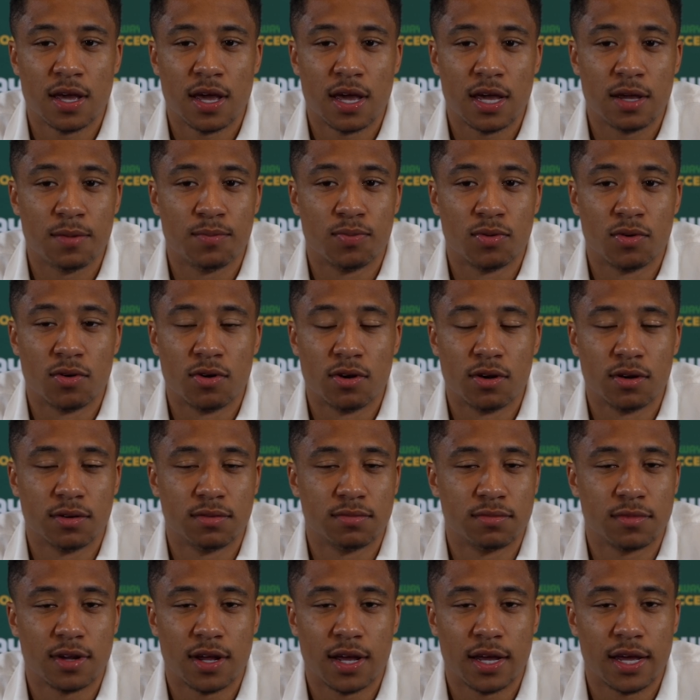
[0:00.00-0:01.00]
he brought
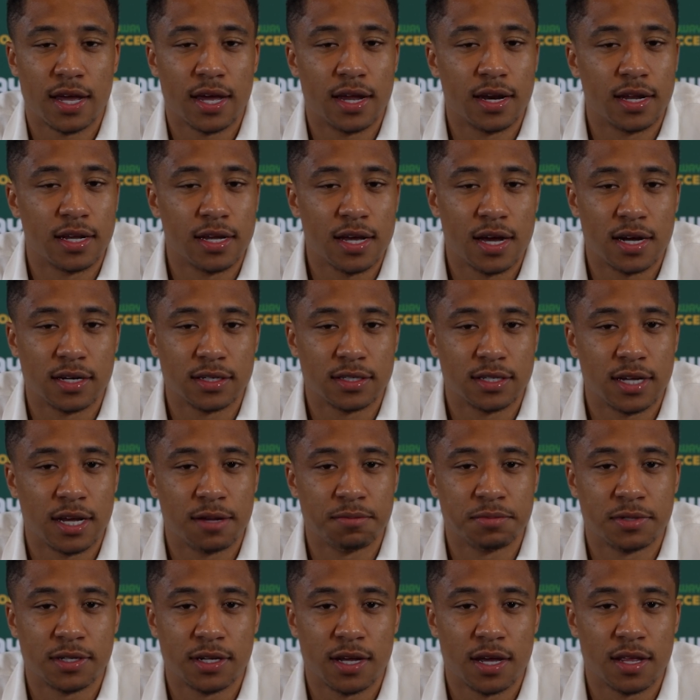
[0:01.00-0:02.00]
again a young
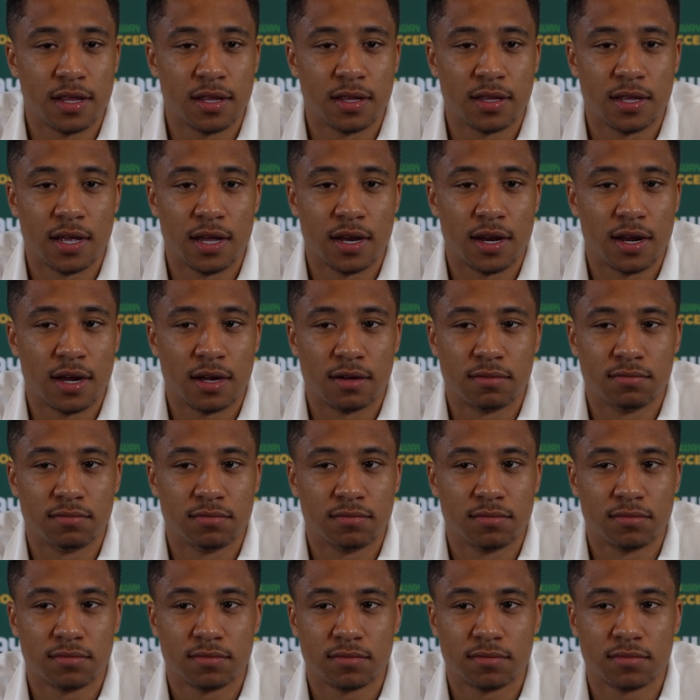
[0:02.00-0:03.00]
team together that
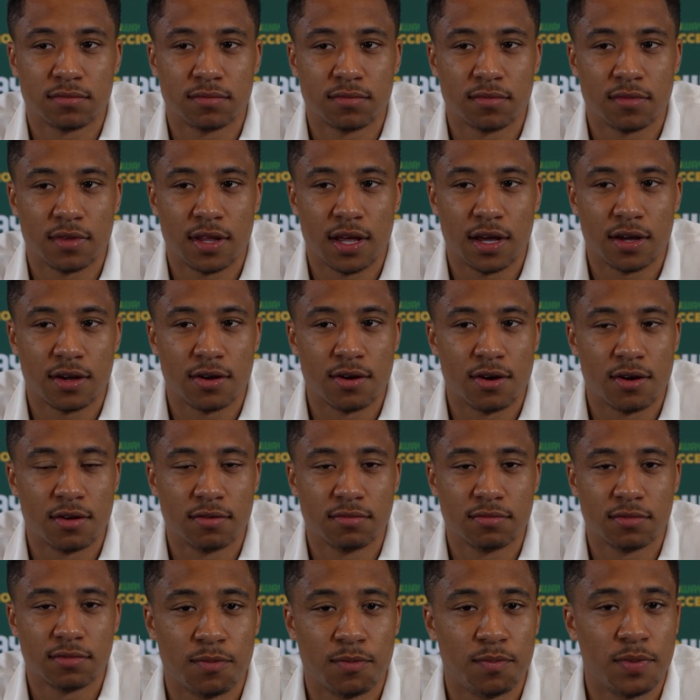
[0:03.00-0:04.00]
um, that got
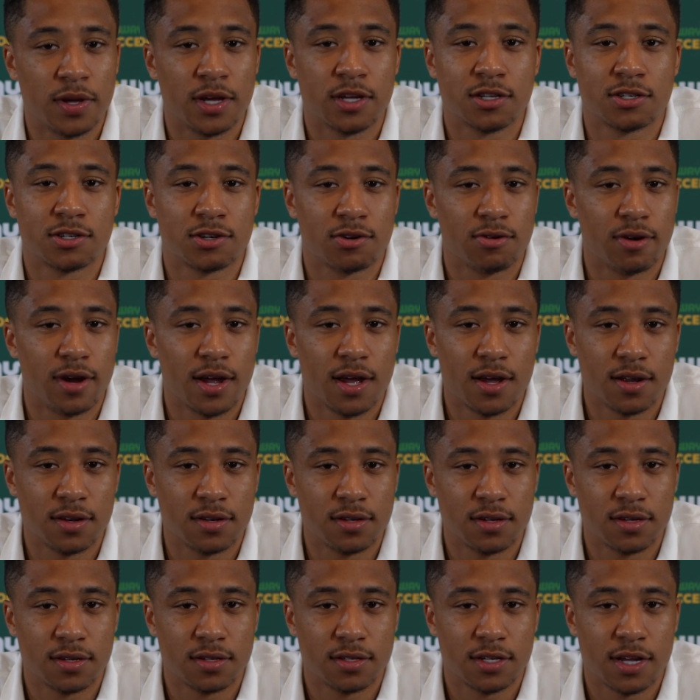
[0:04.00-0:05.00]
biggest crowd
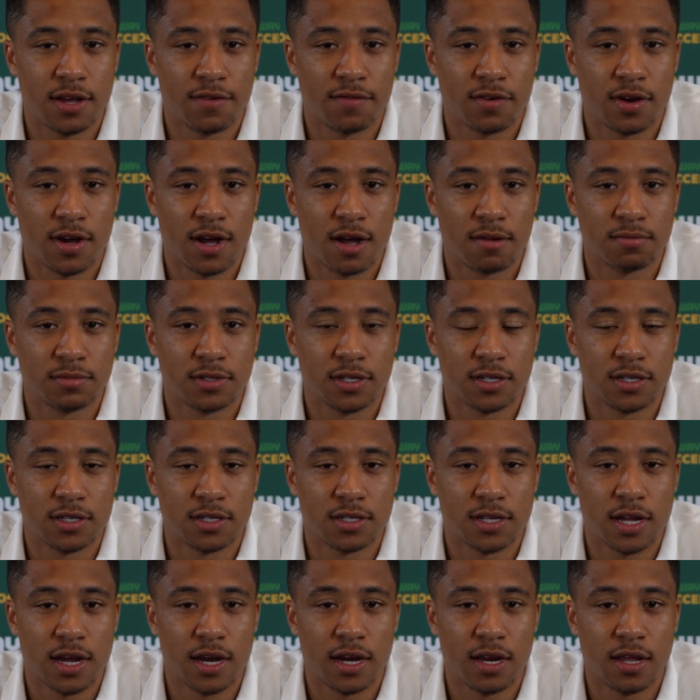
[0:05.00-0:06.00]
to ever come to the
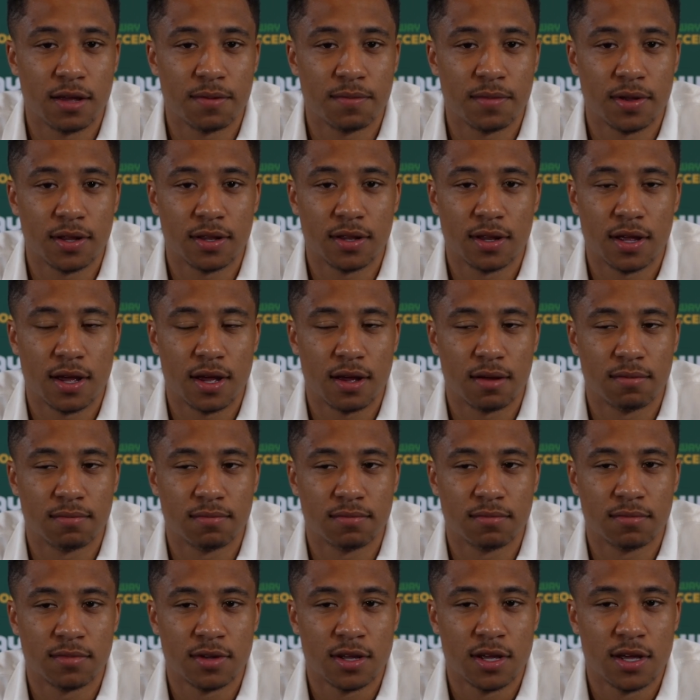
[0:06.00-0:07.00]
stadium, and
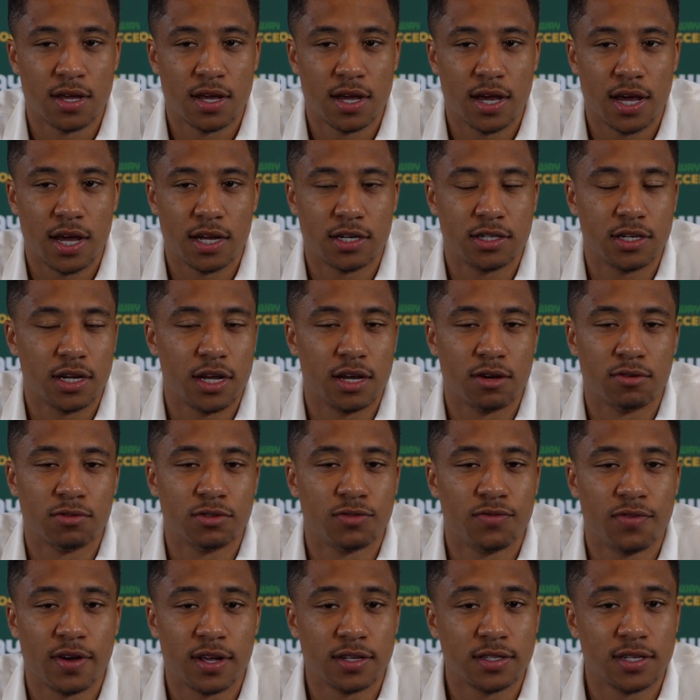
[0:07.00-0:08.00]
um, it, it
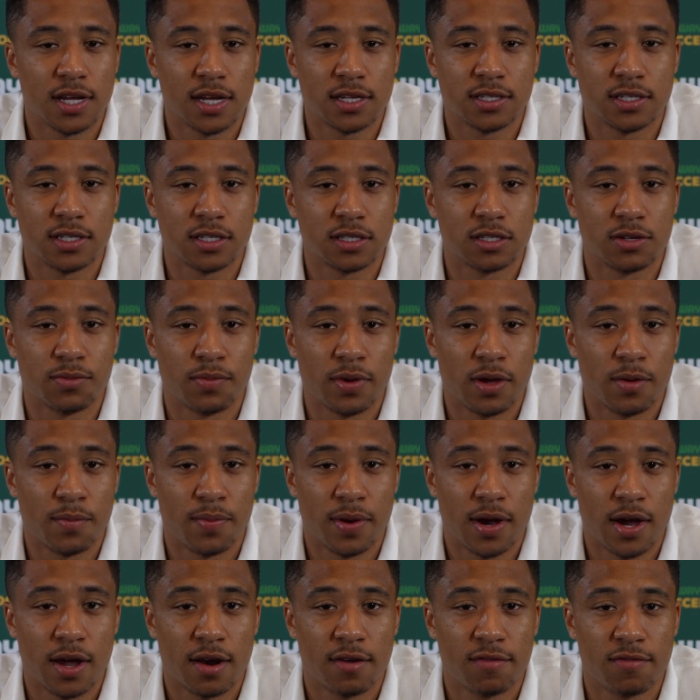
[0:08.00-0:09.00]
was fantastic to be a
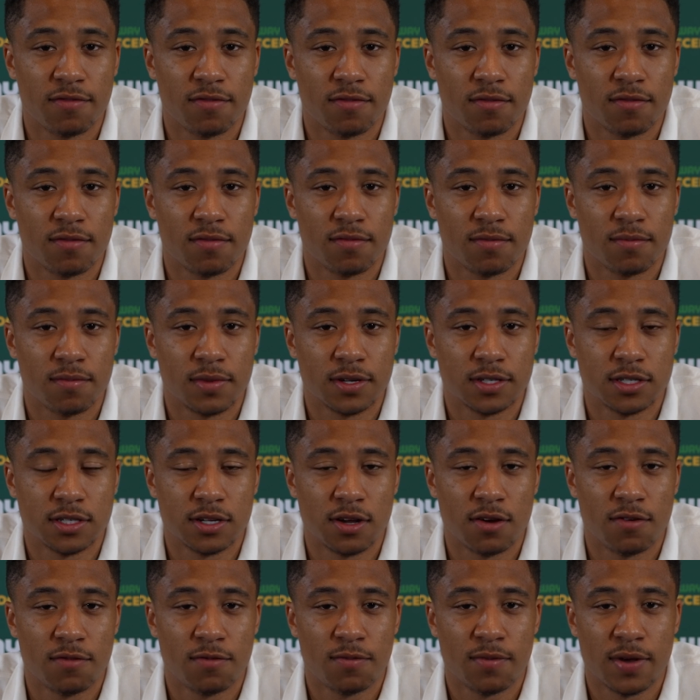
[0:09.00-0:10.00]
part of
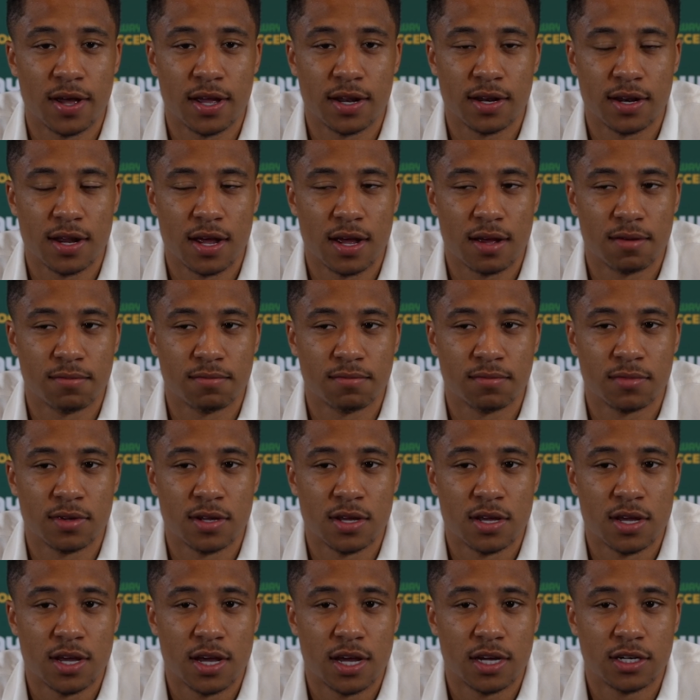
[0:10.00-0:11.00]
myself, and um,
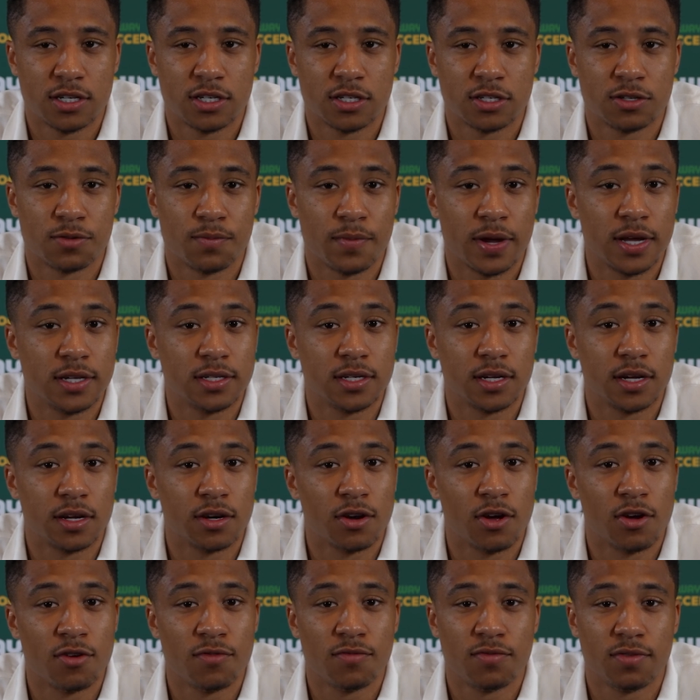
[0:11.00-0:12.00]
it's just amazing.
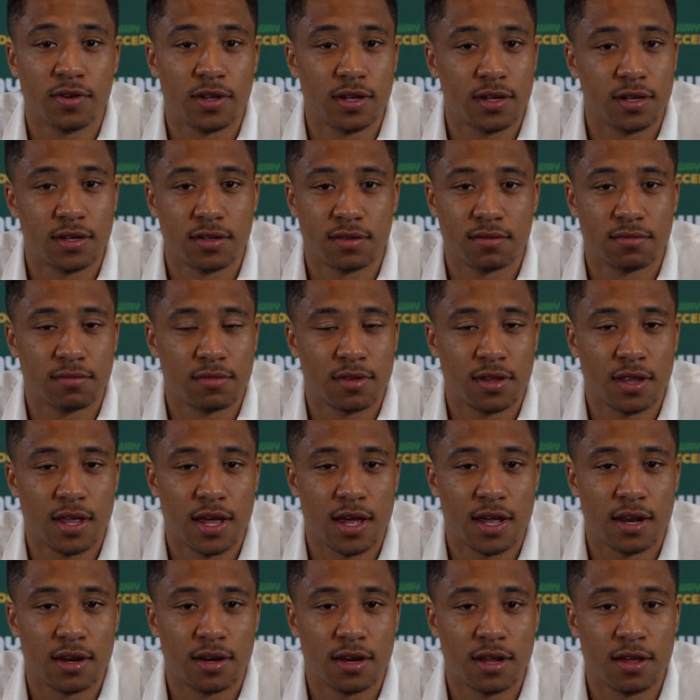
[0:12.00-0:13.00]
And hopefully
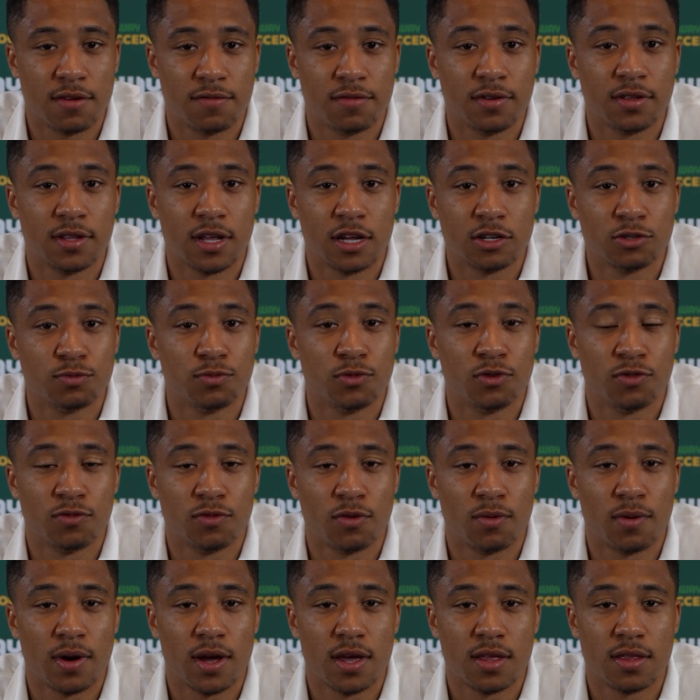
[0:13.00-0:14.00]
that if he does move
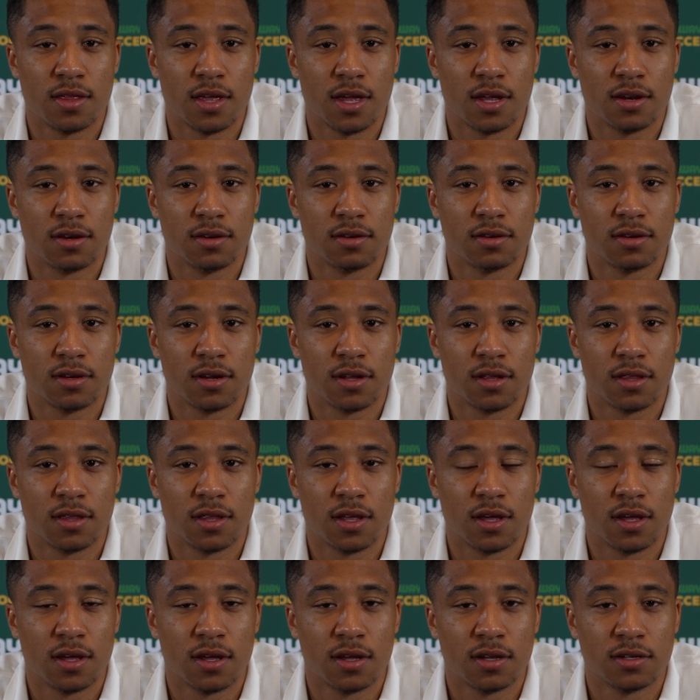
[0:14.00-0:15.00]
away, then
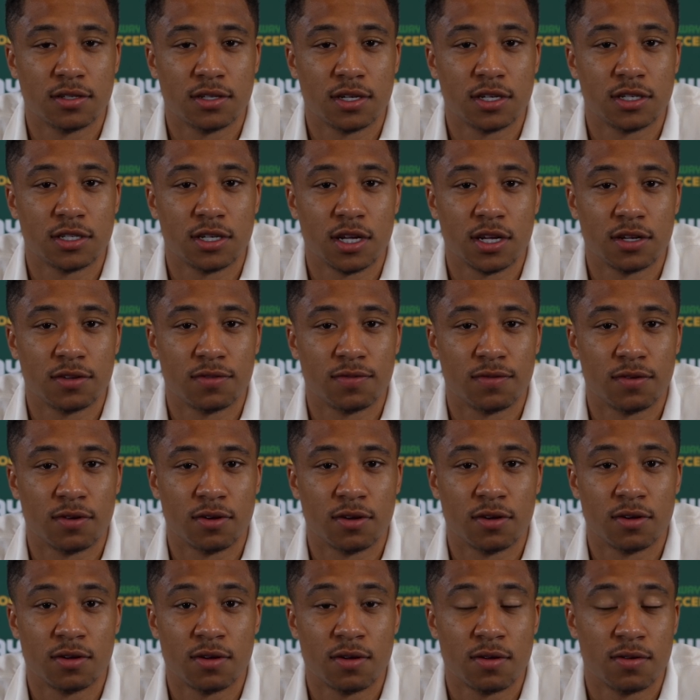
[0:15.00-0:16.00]
the success
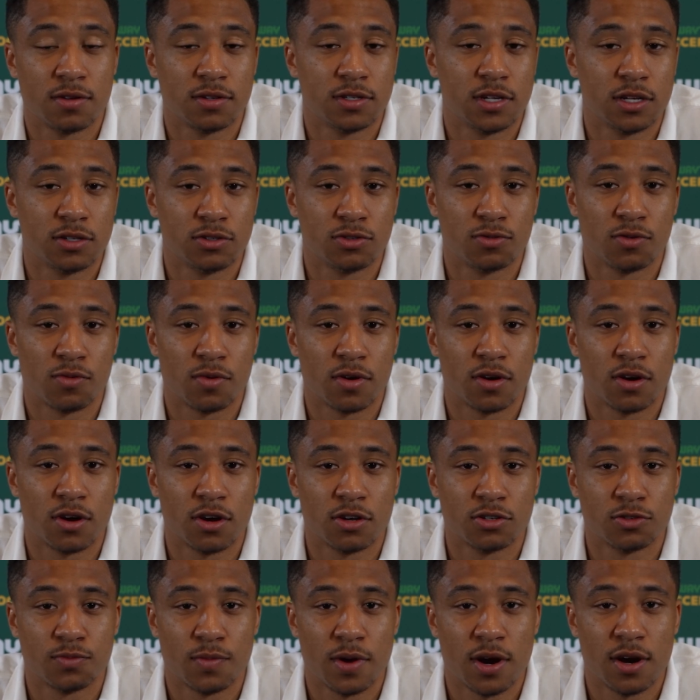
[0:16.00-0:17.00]
for Central
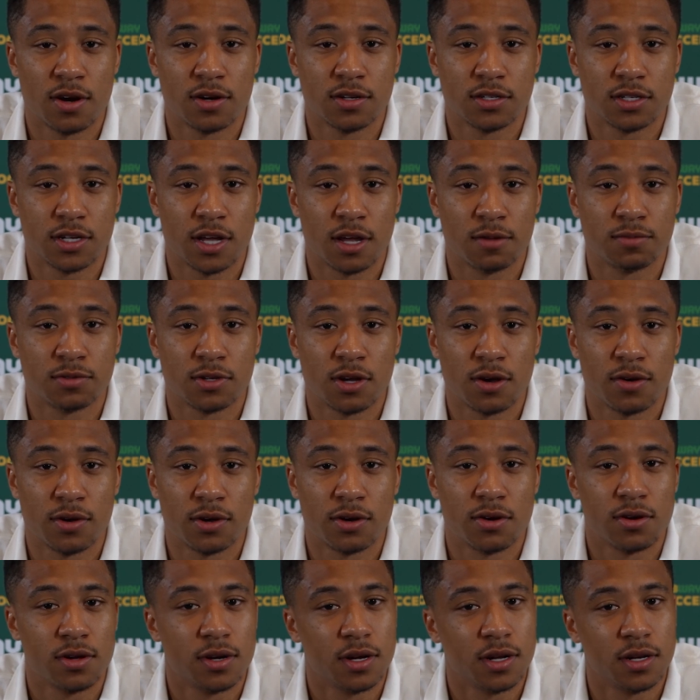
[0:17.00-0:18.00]
Coast Mariners keeps
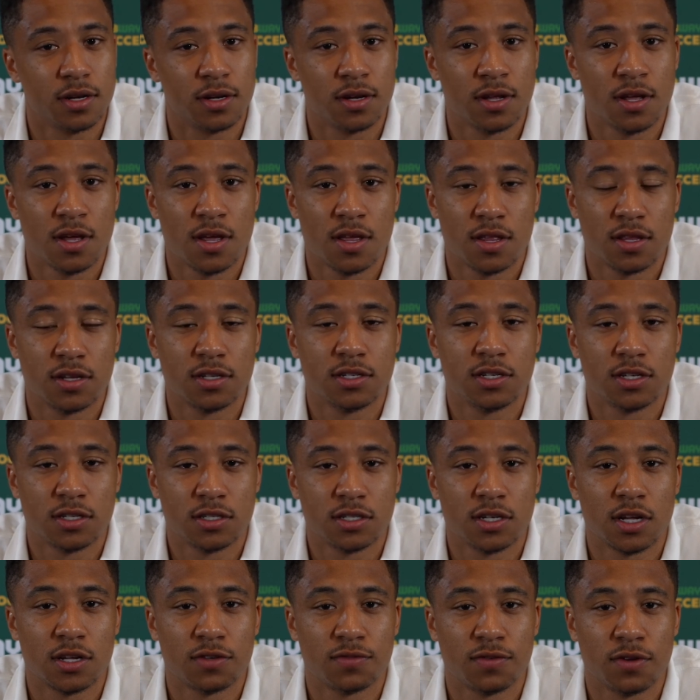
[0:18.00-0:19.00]
going on, and the
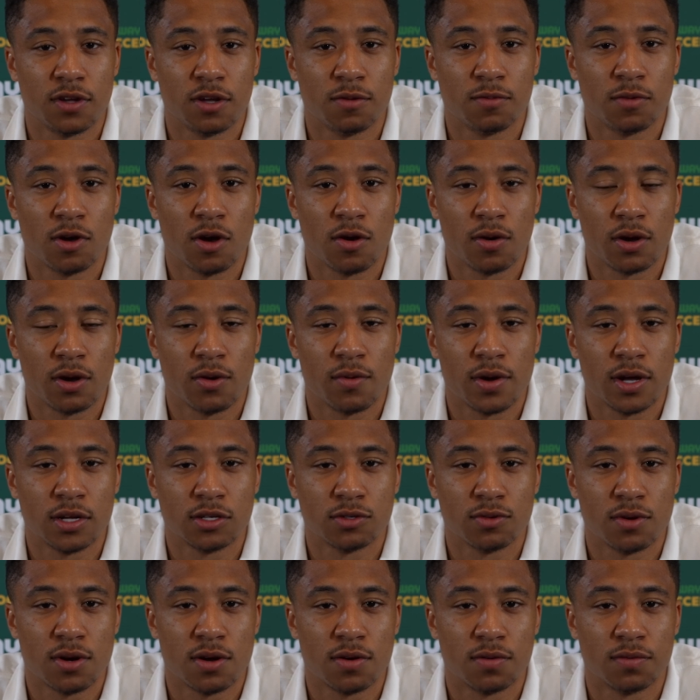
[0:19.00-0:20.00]
success for him going away
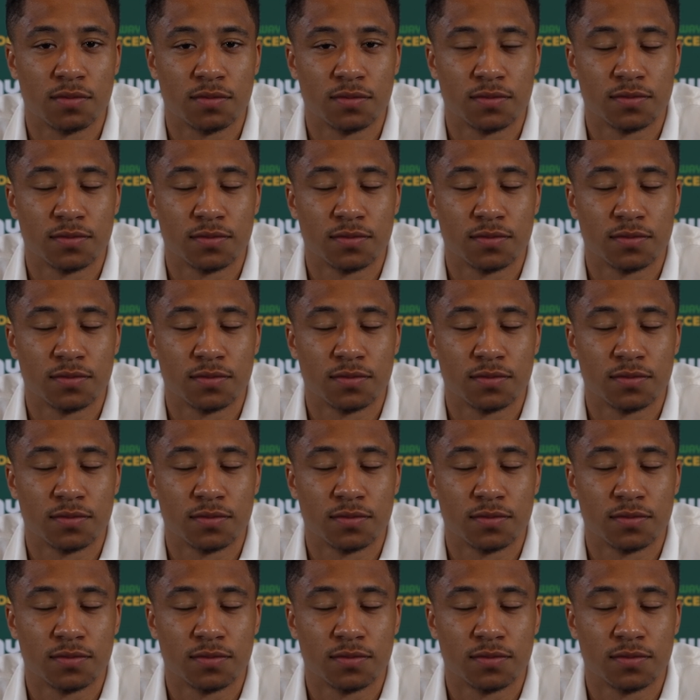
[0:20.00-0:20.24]
as well.